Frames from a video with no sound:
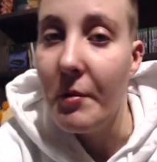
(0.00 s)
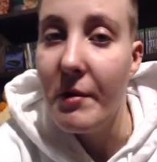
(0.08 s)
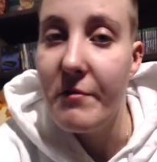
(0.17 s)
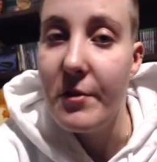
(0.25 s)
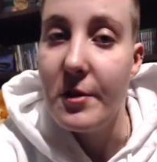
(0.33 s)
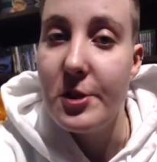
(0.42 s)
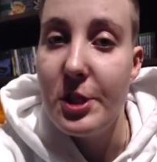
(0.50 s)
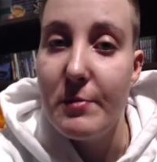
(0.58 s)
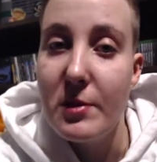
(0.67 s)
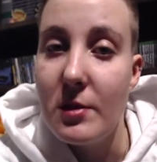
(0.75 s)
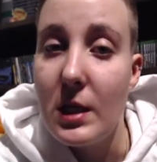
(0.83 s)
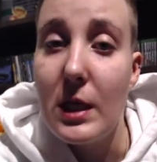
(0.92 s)
went for the
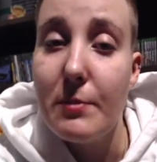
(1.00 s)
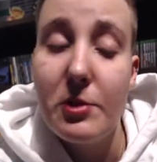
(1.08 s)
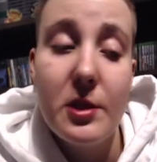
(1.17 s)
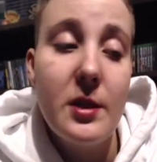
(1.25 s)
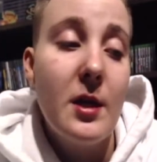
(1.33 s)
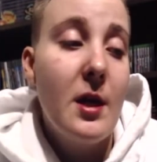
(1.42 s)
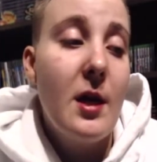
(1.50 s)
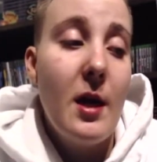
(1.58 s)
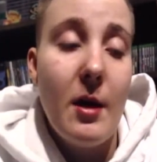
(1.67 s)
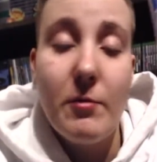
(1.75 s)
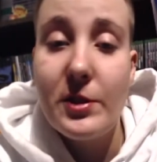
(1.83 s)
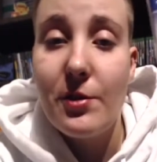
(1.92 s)
cheapest option.
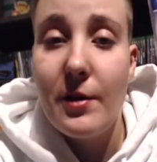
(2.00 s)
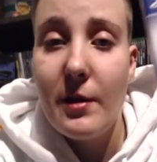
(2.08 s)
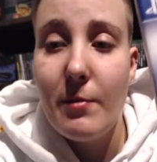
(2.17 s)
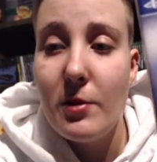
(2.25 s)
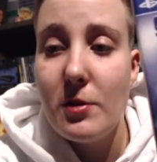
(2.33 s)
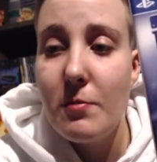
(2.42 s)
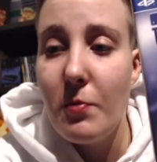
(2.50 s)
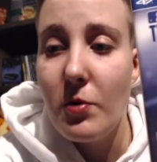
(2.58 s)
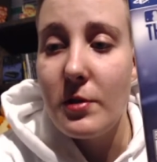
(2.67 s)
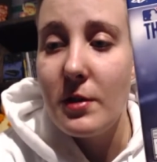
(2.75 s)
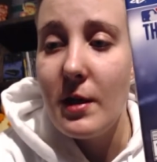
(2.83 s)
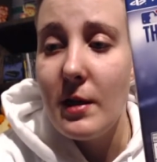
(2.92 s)
And what's great about
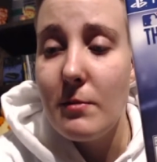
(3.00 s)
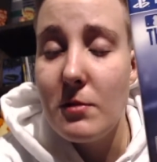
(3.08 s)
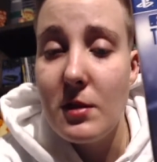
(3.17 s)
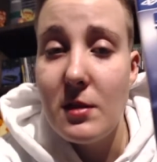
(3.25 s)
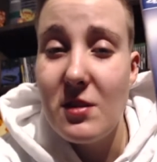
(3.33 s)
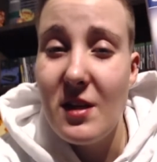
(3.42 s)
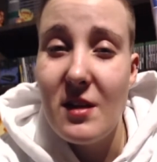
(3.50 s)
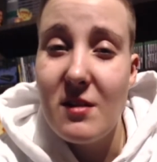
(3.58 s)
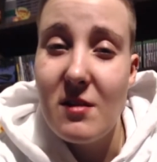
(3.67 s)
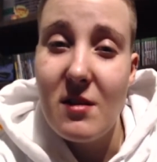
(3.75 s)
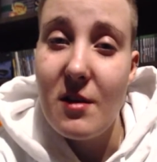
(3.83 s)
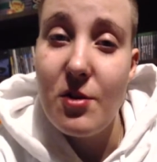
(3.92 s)
sports games these days
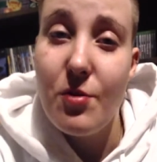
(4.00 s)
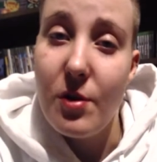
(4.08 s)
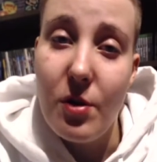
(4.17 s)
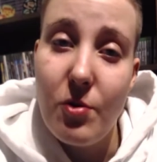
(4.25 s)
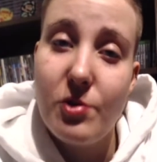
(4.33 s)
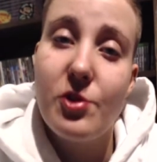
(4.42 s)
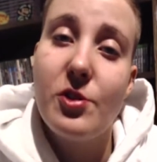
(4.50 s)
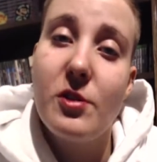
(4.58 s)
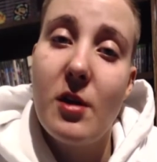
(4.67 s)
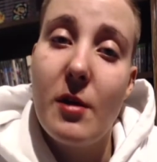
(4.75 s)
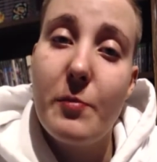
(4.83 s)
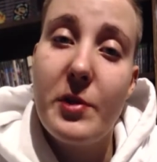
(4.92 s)
is that you can always
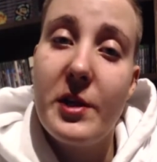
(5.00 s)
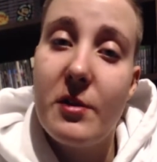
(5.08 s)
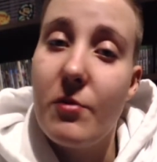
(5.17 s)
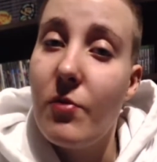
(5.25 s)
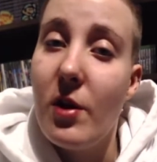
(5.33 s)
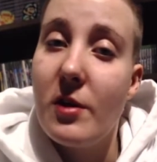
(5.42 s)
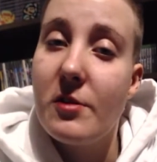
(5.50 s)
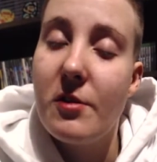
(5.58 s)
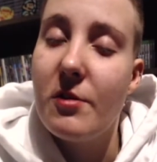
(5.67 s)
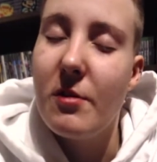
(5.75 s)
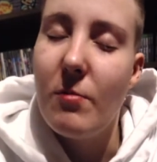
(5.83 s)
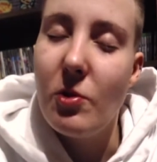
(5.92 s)
just update the roster
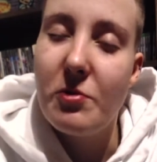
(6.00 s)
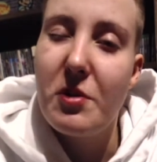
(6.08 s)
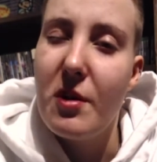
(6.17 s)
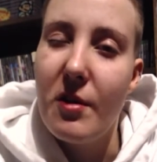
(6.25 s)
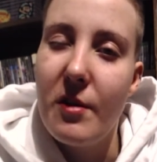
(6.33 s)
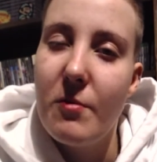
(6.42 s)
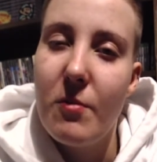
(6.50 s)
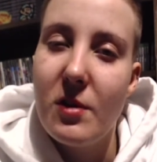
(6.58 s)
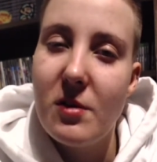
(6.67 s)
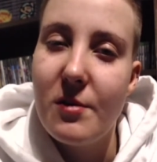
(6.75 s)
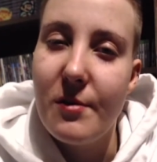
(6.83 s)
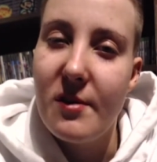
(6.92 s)
to the most current
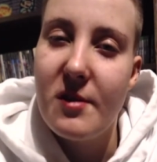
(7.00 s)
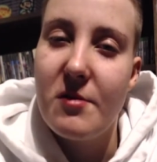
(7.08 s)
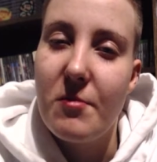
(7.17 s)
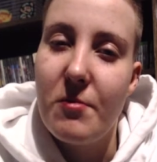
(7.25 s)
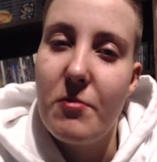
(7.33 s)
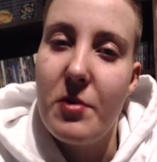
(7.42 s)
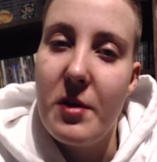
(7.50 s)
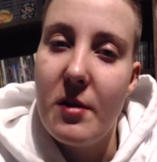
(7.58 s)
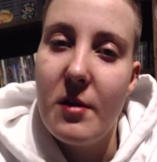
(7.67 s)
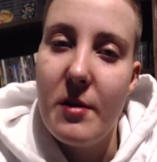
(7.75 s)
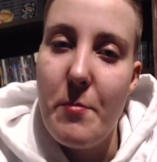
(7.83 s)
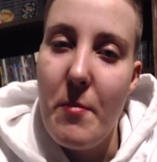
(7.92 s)
one, so it doesn't
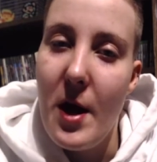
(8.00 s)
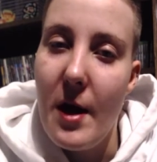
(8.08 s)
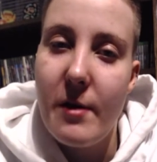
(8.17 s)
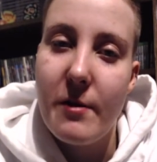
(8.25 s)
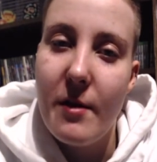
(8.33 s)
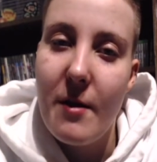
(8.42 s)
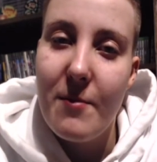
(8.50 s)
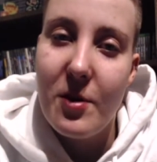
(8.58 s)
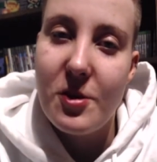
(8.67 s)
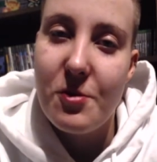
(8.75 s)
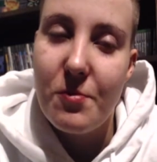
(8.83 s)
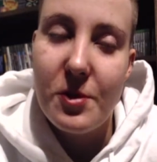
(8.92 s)
really matter that
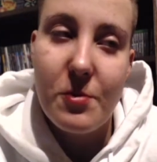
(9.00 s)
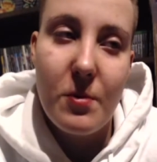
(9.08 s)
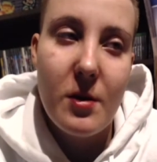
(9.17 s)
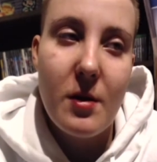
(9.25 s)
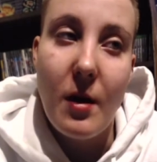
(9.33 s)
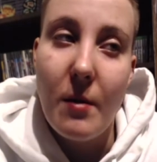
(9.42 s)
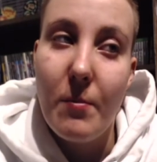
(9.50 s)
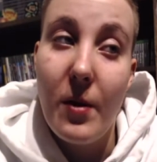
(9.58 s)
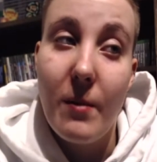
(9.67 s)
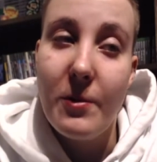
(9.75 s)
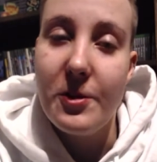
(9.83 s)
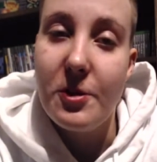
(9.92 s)
much which one.
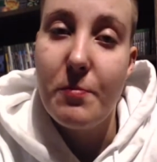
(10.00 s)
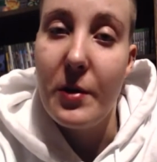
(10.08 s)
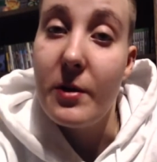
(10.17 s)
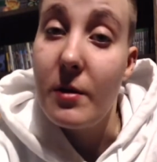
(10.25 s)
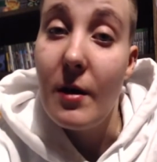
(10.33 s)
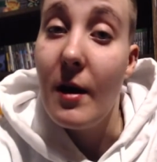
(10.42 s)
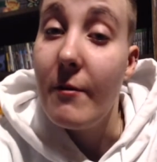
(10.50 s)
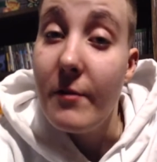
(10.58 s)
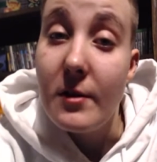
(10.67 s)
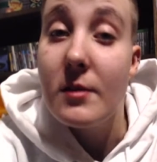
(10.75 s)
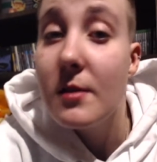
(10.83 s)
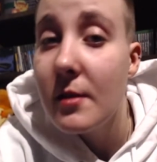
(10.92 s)
Probably just better
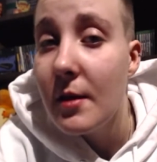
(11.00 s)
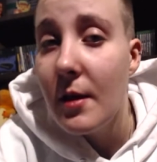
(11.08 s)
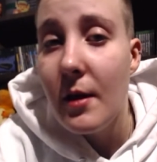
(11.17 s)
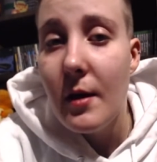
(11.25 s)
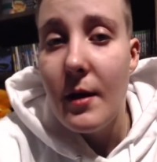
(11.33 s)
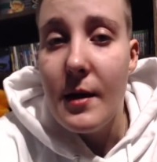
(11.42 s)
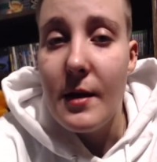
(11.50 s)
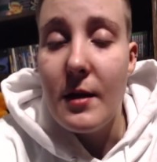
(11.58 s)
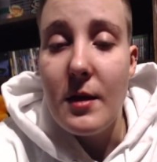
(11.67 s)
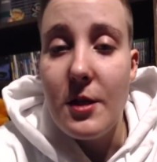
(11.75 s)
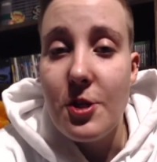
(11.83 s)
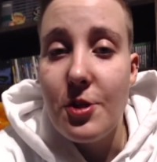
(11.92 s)
graphics in
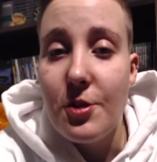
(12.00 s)
each